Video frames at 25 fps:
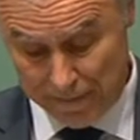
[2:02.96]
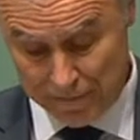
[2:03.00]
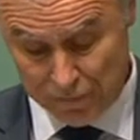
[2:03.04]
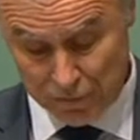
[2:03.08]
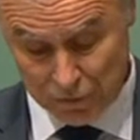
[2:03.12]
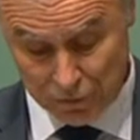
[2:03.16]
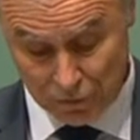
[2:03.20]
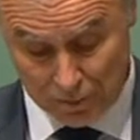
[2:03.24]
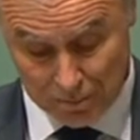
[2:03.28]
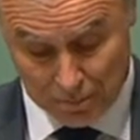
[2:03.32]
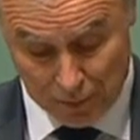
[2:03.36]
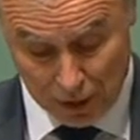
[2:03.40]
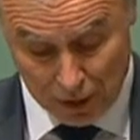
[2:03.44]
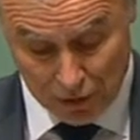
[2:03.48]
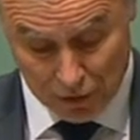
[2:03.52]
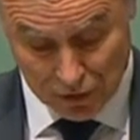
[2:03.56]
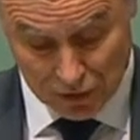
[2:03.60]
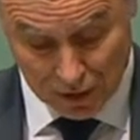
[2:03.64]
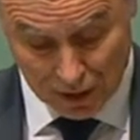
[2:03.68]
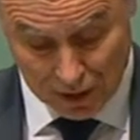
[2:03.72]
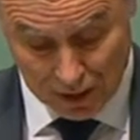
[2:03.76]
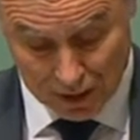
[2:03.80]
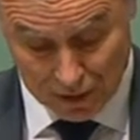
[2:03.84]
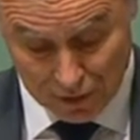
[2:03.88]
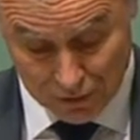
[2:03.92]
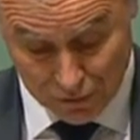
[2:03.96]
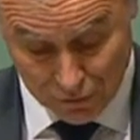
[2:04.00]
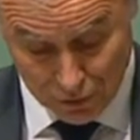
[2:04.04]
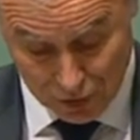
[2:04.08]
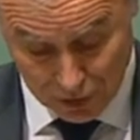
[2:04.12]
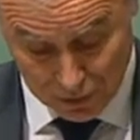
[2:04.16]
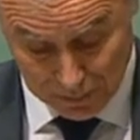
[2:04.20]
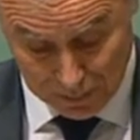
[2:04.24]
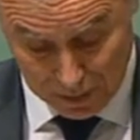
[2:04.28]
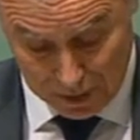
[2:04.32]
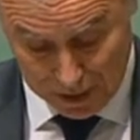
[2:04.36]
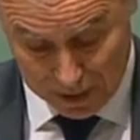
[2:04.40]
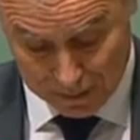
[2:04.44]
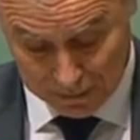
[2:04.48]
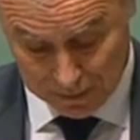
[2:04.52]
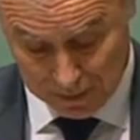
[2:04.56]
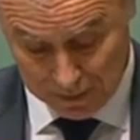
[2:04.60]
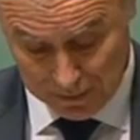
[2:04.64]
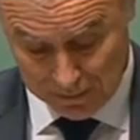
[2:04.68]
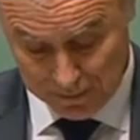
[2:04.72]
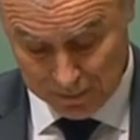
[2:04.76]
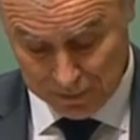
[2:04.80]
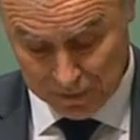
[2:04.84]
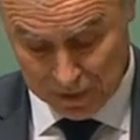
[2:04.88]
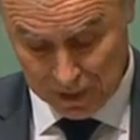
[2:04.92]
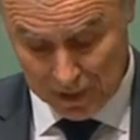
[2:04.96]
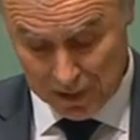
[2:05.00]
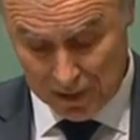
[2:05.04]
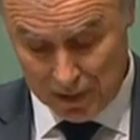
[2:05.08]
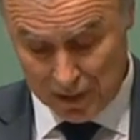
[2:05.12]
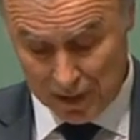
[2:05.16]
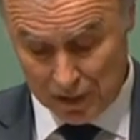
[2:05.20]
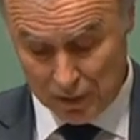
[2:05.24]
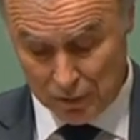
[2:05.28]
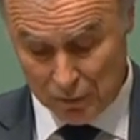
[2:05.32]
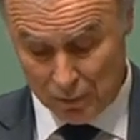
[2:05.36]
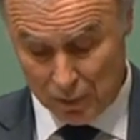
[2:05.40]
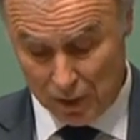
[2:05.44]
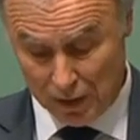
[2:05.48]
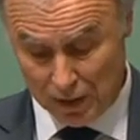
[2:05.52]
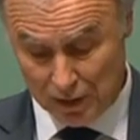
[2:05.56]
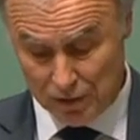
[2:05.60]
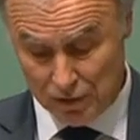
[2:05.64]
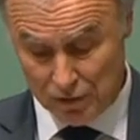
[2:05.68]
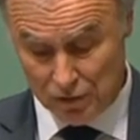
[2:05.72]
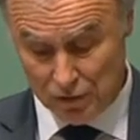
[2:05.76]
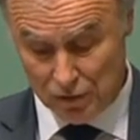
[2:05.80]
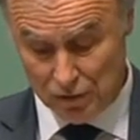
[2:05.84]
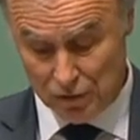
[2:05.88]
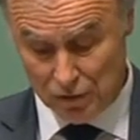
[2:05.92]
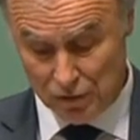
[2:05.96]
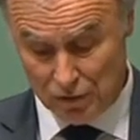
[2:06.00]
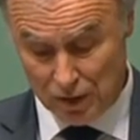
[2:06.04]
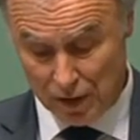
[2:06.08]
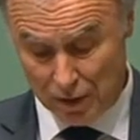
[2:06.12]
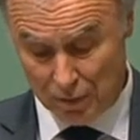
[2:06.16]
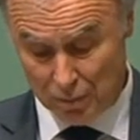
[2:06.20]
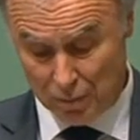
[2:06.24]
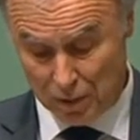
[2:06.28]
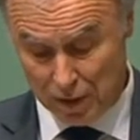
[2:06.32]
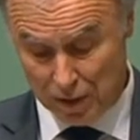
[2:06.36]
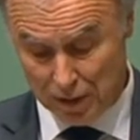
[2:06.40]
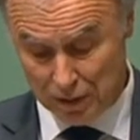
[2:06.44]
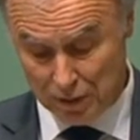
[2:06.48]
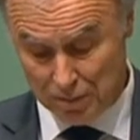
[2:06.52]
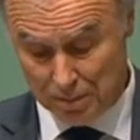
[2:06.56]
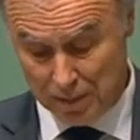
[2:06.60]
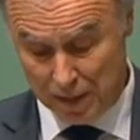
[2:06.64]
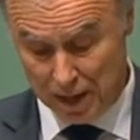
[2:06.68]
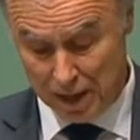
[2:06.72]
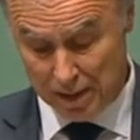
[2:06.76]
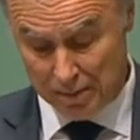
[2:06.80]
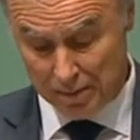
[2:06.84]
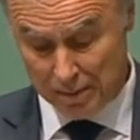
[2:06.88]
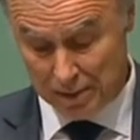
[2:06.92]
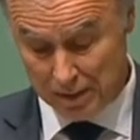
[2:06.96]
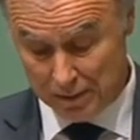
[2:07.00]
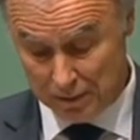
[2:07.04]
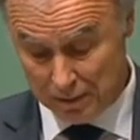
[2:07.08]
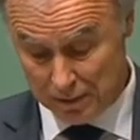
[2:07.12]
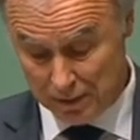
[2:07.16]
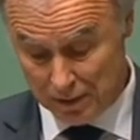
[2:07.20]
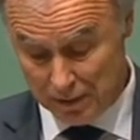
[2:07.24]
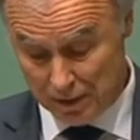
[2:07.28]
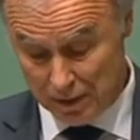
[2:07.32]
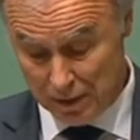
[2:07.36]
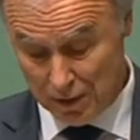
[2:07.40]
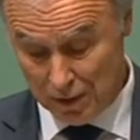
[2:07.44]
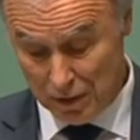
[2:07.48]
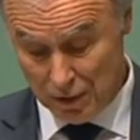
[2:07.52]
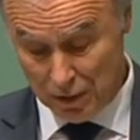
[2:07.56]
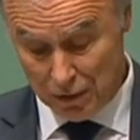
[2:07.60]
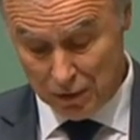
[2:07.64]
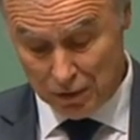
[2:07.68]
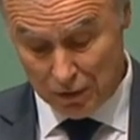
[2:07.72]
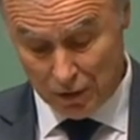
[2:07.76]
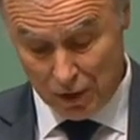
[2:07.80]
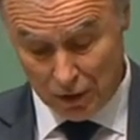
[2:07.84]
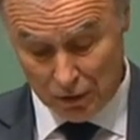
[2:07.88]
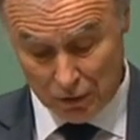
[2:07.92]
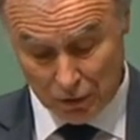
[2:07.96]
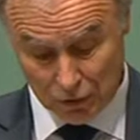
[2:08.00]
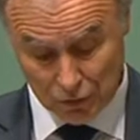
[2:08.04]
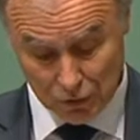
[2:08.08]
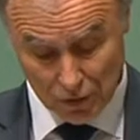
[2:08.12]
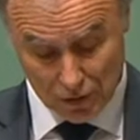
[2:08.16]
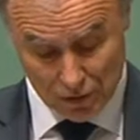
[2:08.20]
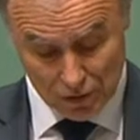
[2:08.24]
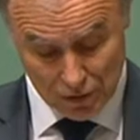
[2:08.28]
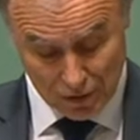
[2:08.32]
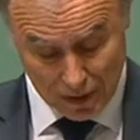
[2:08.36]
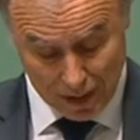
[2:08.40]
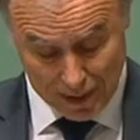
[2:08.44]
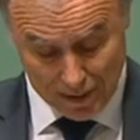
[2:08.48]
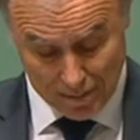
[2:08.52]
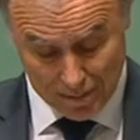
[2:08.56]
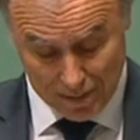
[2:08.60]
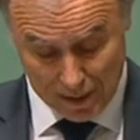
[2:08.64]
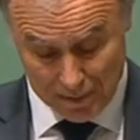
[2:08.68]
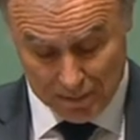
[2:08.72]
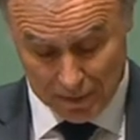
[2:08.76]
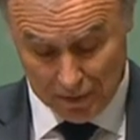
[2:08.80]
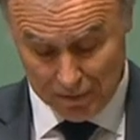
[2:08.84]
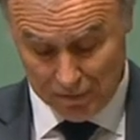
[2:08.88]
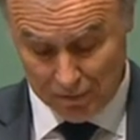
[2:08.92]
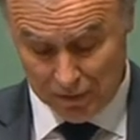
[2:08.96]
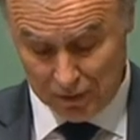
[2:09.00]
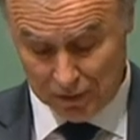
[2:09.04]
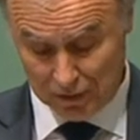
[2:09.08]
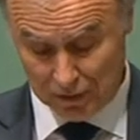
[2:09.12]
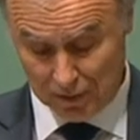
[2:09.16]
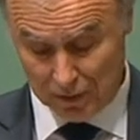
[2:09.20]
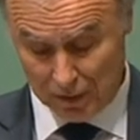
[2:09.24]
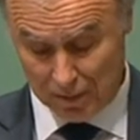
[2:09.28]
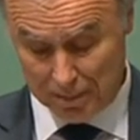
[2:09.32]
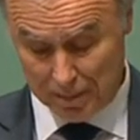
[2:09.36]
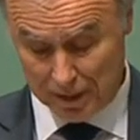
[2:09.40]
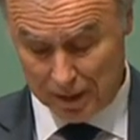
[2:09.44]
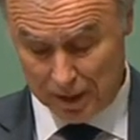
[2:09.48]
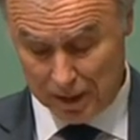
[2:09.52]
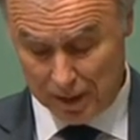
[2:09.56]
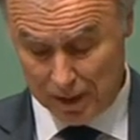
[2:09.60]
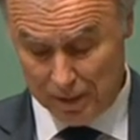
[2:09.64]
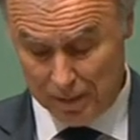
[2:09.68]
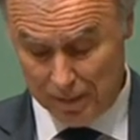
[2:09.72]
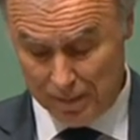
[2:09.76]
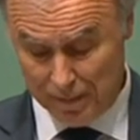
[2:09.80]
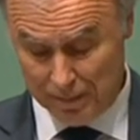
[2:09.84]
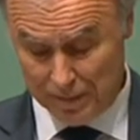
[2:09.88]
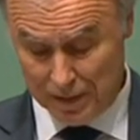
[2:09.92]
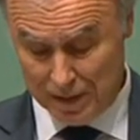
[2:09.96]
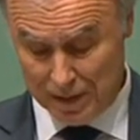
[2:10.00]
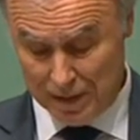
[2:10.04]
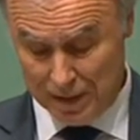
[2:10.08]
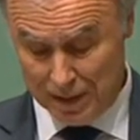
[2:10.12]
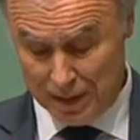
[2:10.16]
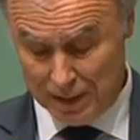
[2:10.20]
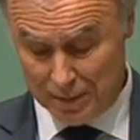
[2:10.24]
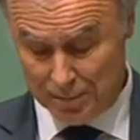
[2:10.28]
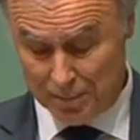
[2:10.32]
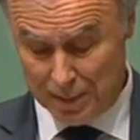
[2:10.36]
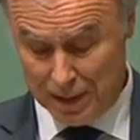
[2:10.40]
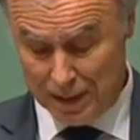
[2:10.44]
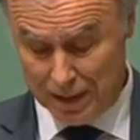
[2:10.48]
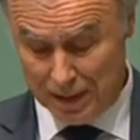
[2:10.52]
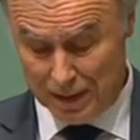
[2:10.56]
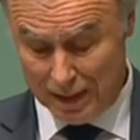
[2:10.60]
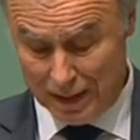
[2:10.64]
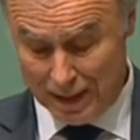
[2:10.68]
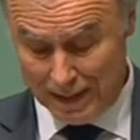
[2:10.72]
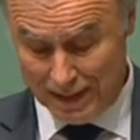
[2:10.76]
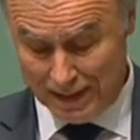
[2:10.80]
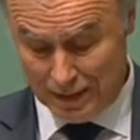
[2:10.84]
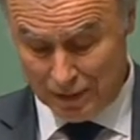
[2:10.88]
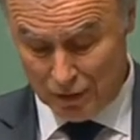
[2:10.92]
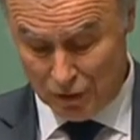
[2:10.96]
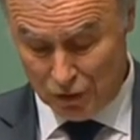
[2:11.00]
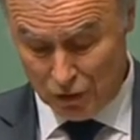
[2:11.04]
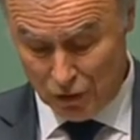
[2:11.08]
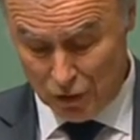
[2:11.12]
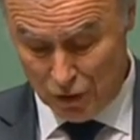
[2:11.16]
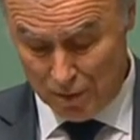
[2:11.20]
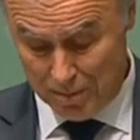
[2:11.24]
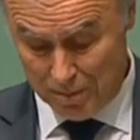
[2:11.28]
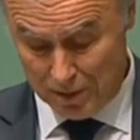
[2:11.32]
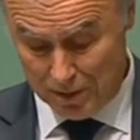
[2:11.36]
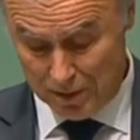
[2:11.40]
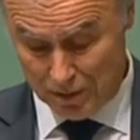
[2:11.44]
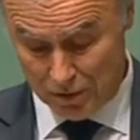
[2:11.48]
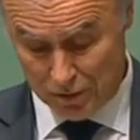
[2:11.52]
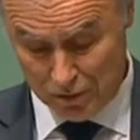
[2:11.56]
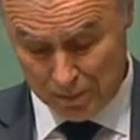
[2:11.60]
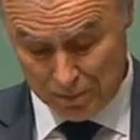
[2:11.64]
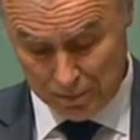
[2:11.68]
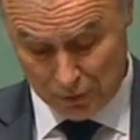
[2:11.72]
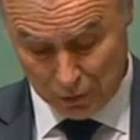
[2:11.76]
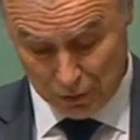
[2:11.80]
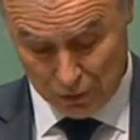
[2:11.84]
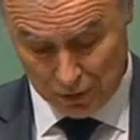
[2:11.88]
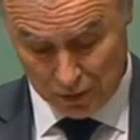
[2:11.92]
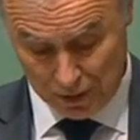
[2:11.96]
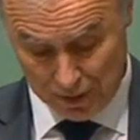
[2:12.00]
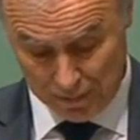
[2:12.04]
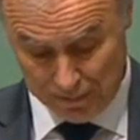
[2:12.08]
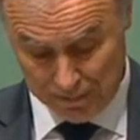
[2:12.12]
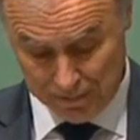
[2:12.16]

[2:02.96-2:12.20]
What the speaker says: from both sides of this parliament, as well as the New South Wales Parliament. Local state member Victor Dominello has been a determined supporter,